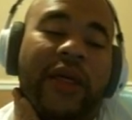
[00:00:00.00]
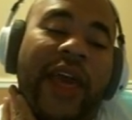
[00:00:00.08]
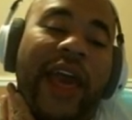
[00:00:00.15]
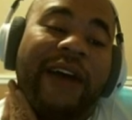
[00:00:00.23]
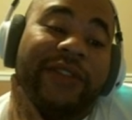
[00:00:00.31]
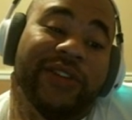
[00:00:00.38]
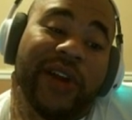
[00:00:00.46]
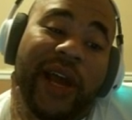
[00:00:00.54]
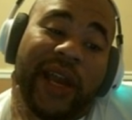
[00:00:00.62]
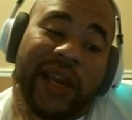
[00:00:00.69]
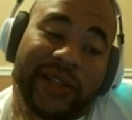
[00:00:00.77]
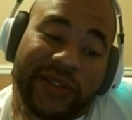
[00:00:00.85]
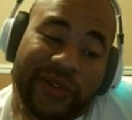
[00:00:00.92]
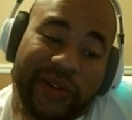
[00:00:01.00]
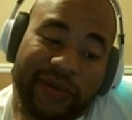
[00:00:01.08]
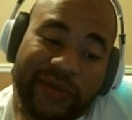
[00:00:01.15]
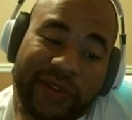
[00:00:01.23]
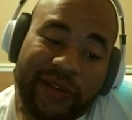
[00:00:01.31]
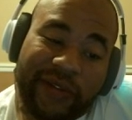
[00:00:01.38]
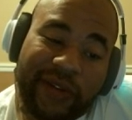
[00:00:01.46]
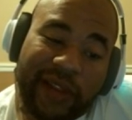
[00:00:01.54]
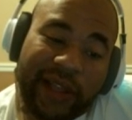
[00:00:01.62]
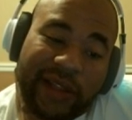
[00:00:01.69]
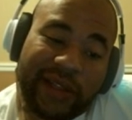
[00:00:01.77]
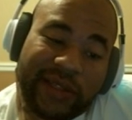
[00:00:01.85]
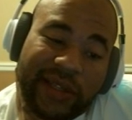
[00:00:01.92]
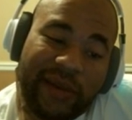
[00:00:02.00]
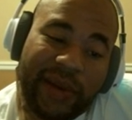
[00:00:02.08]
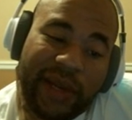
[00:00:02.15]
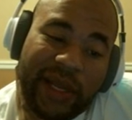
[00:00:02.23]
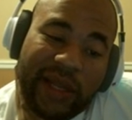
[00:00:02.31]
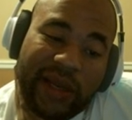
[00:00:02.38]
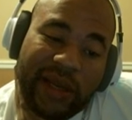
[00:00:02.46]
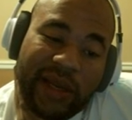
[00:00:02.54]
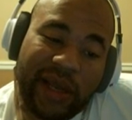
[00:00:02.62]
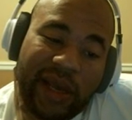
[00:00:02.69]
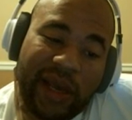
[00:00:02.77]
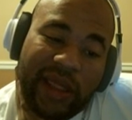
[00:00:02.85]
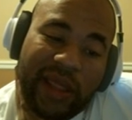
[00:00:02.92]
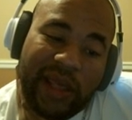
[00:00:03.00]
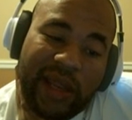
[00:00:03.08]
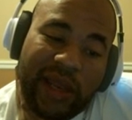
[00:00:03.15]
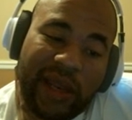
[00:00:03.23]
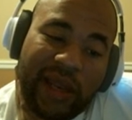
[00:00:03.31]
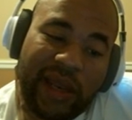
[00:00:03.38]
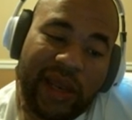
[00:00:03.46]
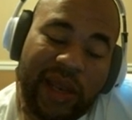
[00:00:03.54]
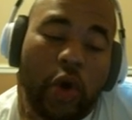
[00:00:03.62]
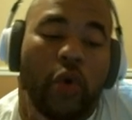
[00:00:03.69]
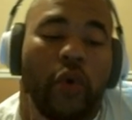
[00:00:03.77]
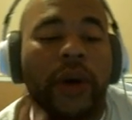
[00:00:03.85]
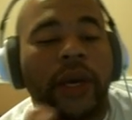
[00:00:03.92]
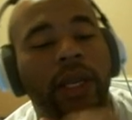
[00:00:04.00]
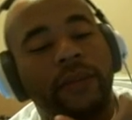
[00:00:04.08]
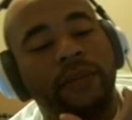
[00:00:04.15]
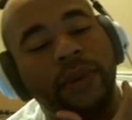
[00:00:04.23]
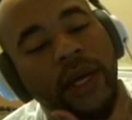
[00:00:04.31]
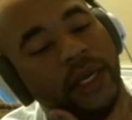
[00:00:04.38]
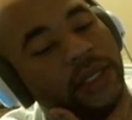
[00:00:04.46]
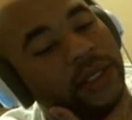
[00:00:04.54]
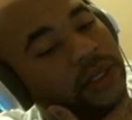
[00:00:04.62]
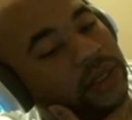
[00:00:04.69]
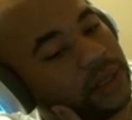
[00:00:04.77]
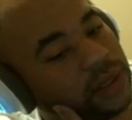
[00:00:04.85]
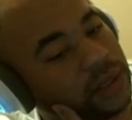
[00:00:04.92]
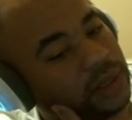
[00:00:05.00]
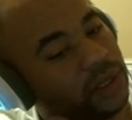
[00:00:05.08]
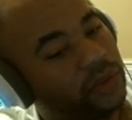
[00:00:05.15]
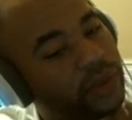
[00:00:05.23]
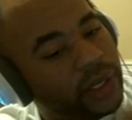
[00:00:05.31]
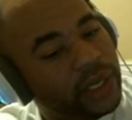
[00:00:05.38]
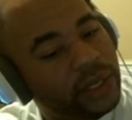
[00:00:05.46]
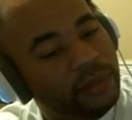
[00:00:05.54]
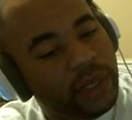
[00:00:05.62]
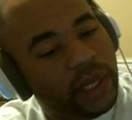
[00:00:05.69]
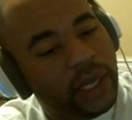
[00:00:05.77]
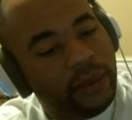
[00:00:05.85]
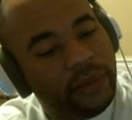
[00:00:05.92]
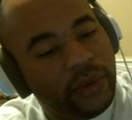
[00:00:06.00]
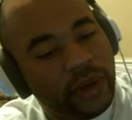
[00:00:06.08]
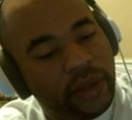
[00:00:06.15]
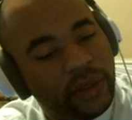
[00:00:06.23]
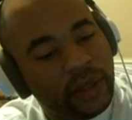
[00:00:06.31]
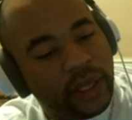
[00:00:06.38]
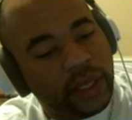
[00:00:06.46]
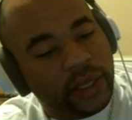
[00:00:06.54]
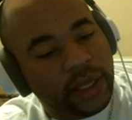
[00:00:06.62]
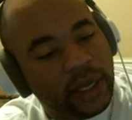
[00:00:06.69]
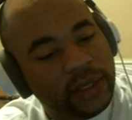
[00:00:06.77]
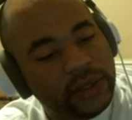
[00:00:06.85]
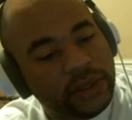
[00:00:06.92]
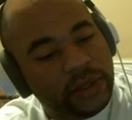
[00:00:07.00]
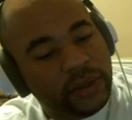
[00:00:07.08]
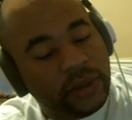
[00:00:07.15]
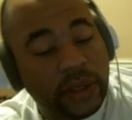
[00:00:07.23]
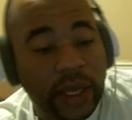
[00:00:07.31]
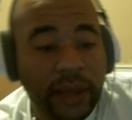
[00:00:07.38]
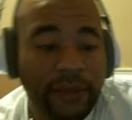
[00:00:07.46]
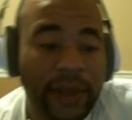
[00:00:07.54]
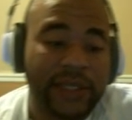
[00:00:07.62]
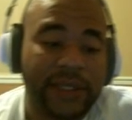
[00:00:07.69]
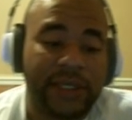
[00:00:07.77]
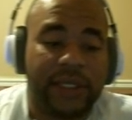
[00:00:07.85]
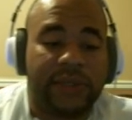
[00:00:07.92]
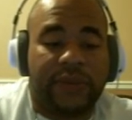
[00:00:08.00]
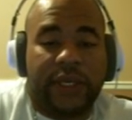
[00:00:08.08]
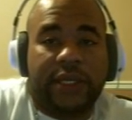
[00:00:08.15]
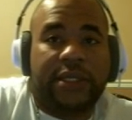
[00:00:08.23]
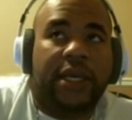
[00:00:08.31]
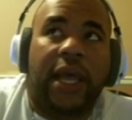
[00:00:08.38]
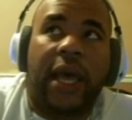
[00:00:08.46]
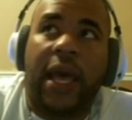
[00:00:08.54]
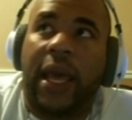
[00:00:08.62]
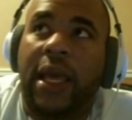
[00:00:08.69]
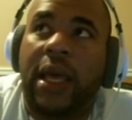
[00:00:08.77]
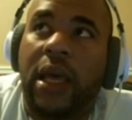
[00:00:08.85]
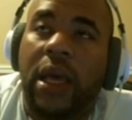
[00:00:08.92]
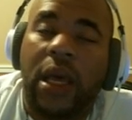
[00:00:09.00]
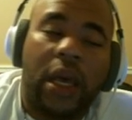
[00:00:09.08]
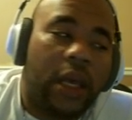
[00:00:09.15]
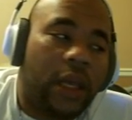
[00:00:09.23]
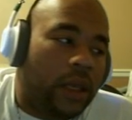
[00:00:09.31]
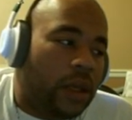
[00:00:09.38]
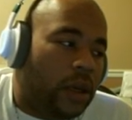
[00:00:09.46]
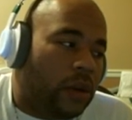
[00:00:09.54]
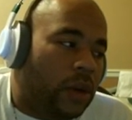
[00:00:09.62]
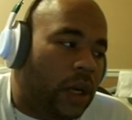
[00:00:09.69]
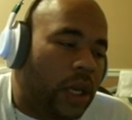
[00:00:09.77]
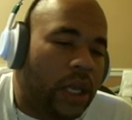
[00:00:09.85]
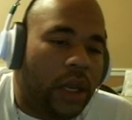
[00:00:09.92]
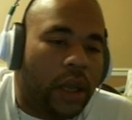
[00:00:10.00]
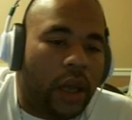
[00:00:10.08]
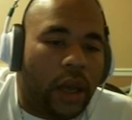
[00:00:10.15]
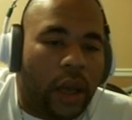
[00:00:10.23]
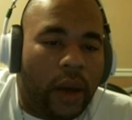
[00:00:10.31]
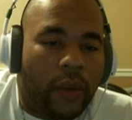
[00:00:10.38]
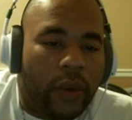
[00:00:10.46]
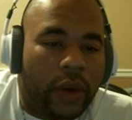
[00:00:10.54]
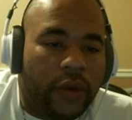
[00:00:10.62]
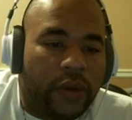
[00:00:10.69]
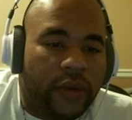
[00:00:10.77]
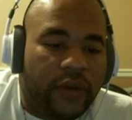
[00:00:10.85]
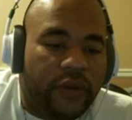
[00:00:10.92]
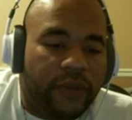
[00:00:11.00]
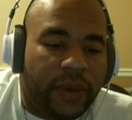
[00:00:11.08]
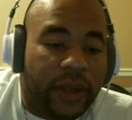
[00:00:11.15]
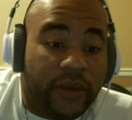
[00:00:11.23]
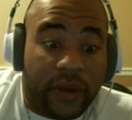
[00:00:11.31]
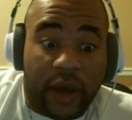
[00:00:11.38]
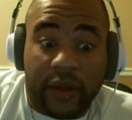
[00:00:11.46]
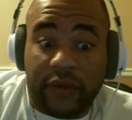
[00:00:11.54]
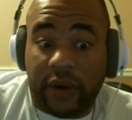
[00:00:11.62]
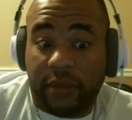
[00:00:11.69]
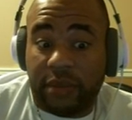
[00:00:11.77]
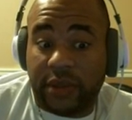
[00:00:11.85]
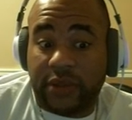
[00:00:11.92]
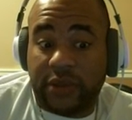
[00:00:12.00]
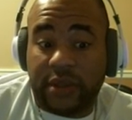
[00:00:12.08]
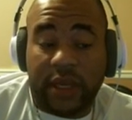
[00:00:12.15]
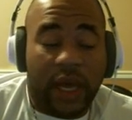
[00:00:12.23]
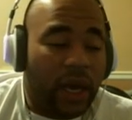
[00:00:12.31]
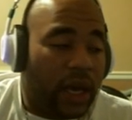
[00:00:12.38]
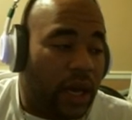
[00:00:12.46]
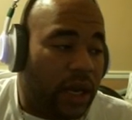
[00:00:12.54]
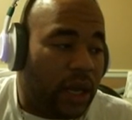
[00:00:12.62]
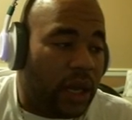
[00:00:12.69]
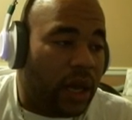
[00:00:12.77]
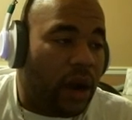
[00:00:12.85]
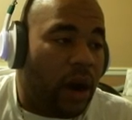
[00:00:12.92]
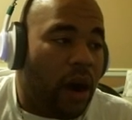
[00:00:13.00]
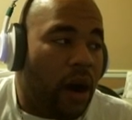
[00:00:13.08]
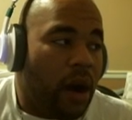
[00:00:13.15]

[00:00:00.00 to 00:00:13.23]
they have a track history of stuff like this coming in and then no one getting punished, no one getting blamed or anything like that. So it makes sense when they said, hey, you know what? I want to do this because odds are Blizzard's not gonna,